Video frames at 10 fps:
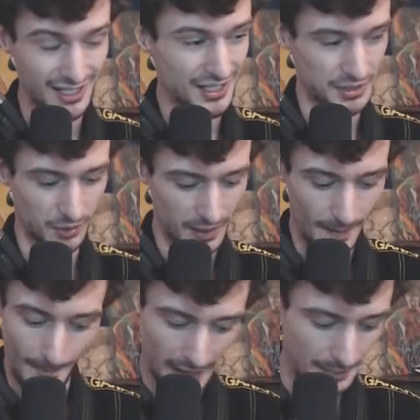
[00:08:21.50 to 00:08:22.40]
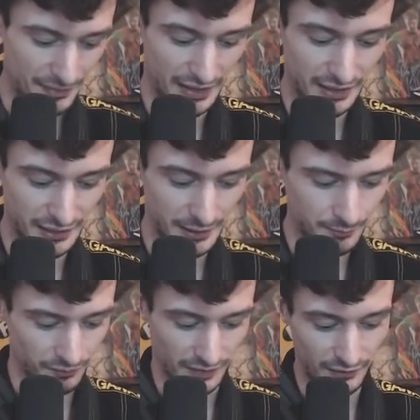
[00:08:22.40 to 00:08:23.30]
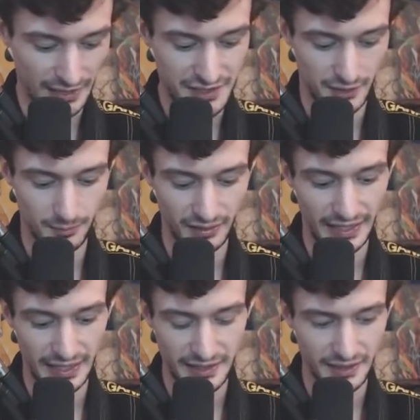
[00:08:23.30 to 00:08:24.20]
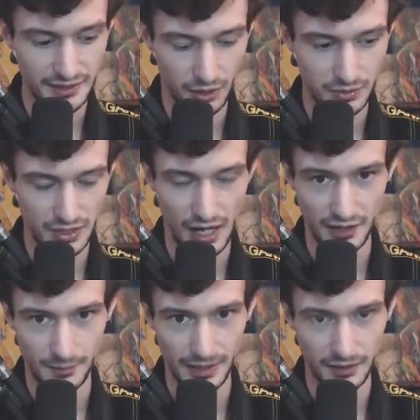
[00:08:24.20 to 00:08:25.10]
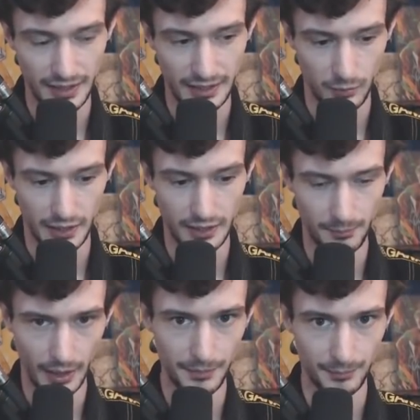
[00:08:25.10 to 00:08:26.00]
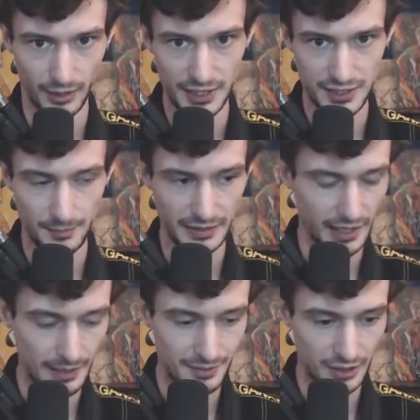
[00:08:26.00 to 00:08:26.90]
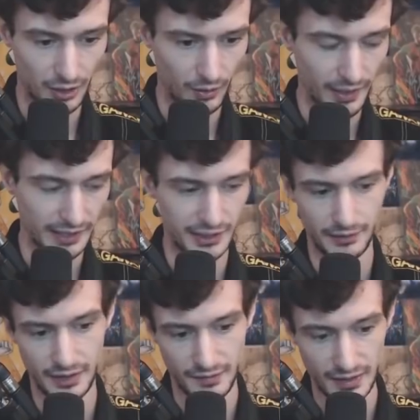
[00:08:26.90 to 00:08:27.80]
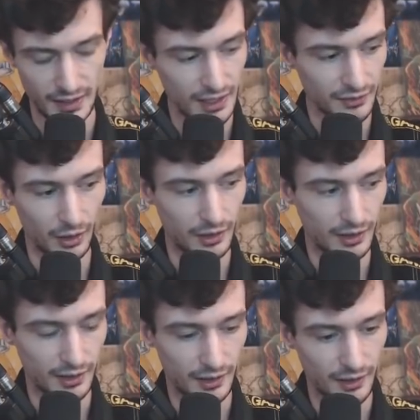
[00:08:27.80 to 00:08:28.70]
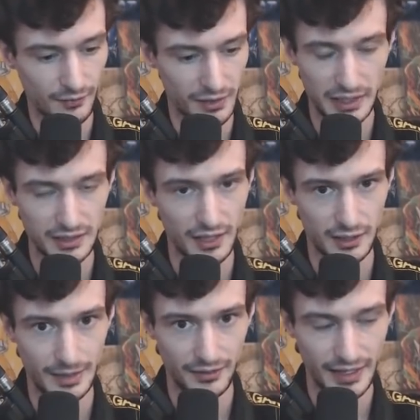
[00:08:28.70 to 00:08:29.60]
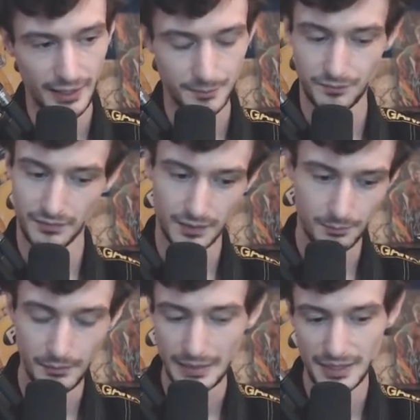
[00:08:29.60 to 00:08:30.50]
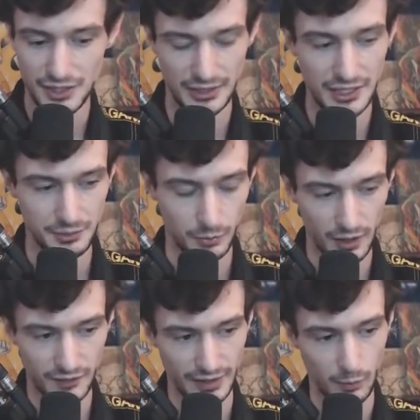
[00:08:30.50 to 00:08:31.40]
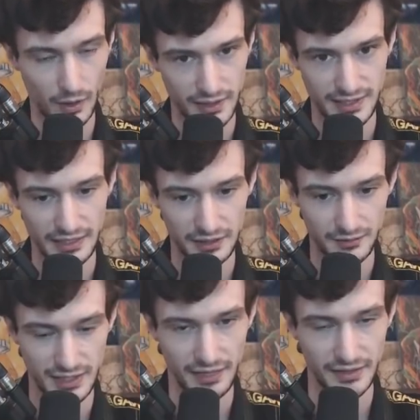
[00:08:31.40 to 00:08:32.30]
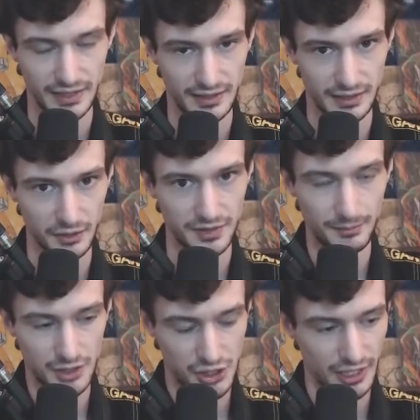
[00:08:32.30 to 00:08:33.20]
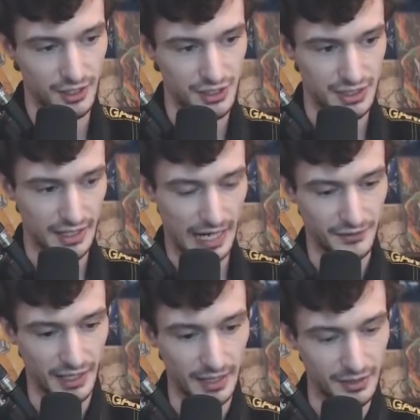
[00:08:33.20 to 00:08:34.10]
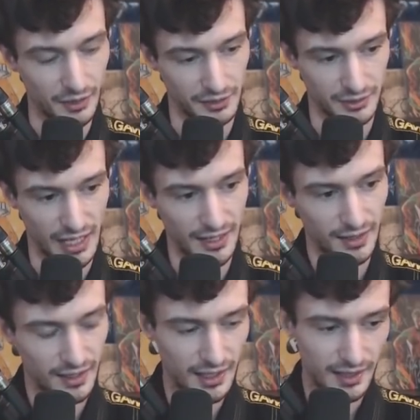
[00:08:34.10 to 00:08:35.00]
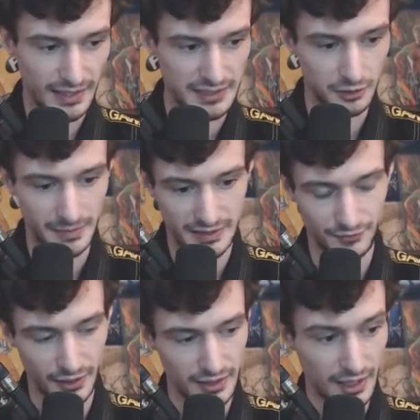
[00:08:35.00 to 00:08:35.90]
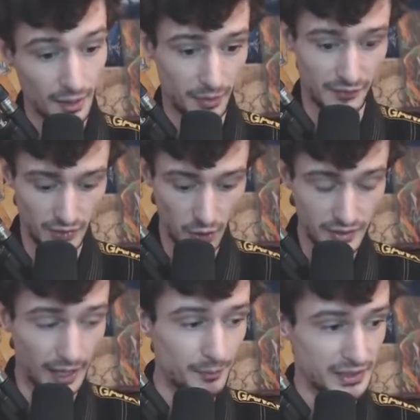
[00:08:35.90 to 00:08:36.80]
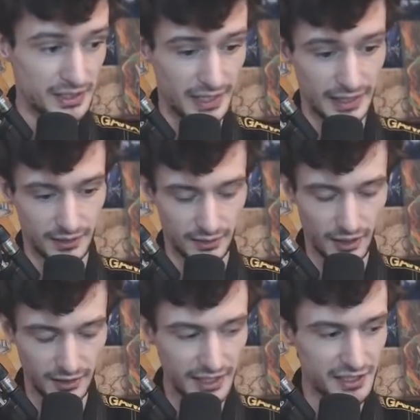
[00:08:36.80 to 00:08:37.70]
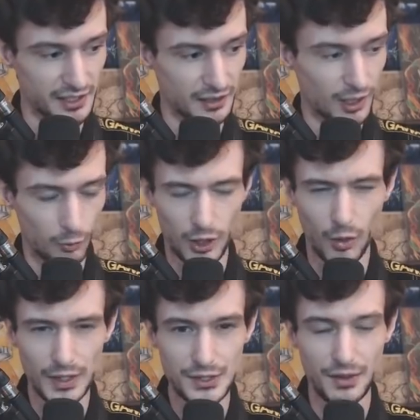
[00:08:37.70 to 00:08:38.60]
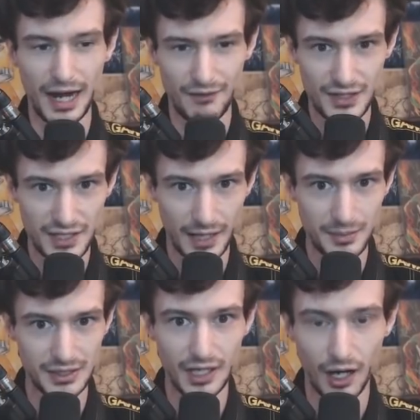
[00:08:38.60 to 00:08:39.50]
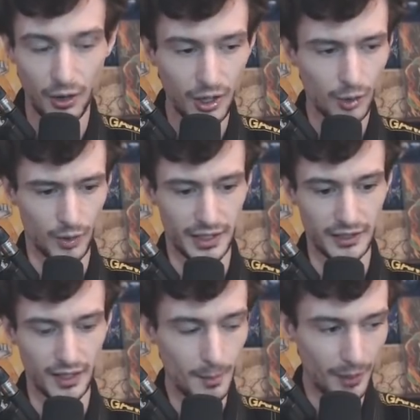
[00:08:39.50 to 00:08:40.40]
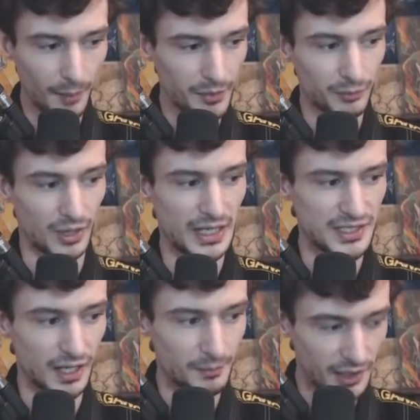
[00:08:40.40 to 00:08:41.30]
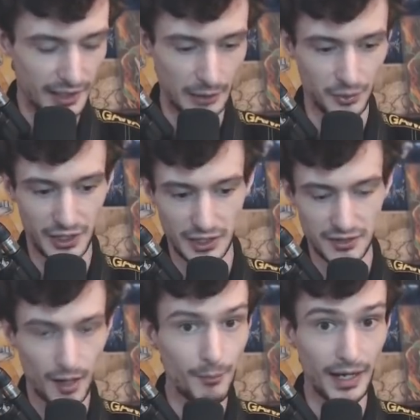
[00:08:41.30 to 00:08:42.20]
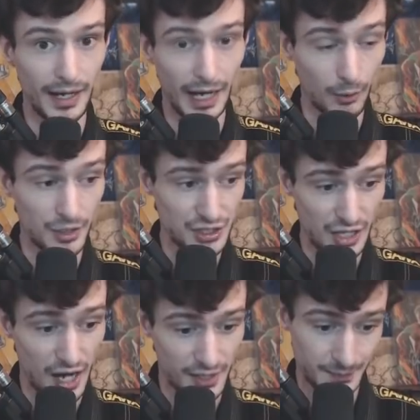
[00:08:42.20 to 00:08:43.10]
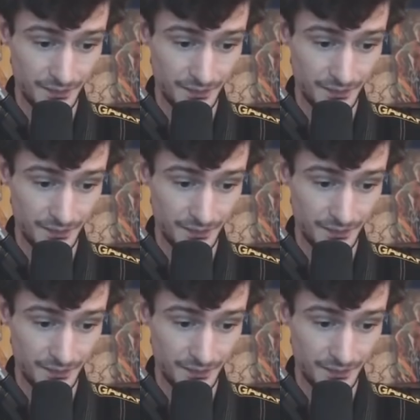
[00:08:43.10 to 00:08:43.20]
So hypothetically, if that's their plan and they don't talk about like, we're going to pump the price up at the IPO and get rid of it. No, if they're not talking about that, maybe that strategy would work if like one executive's kind of thinking he'll dump his shares after the IPO and then retire. That's a little bit different. But if the whole company's like, listen, we're going to have this IPO, we're going to pump the price up and we're going to dump our stock,